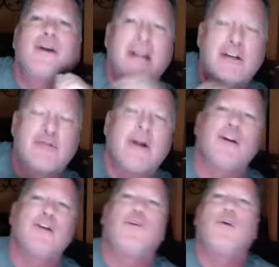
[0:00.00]
and I tried to
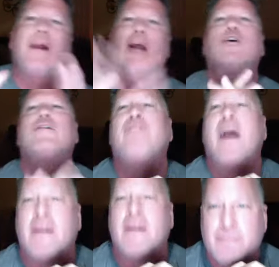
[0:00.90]
look for it, but I couldn't
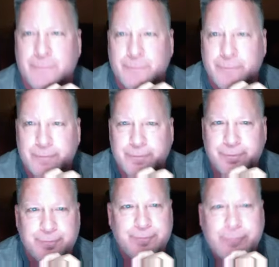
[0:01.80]
find it.
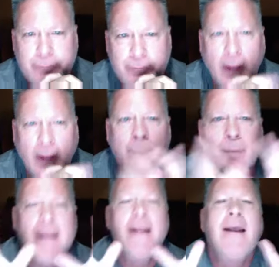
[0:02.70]

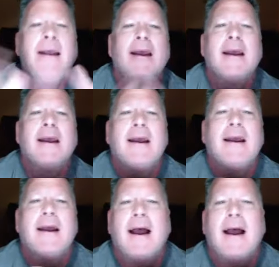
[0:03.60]
But
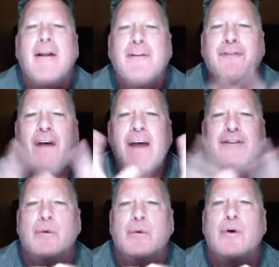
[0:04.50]
how the five
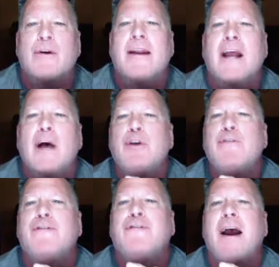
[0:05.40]
second rule can help you
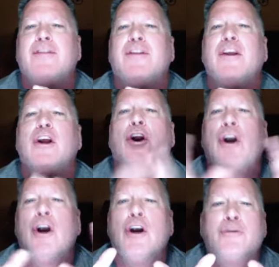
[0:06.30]
fight the
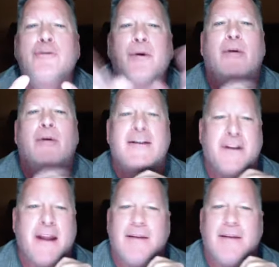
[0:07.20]
urge to
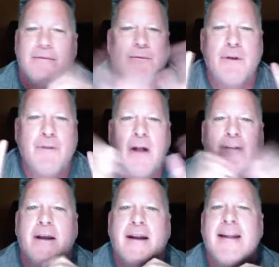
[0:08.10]
procrastinate. We've
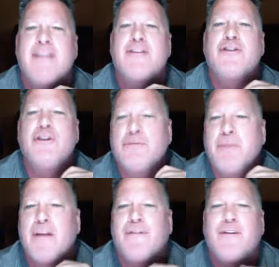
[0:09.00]
all done it, hit the snooze
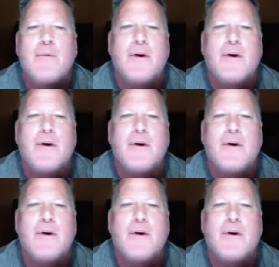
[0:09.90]
button a few more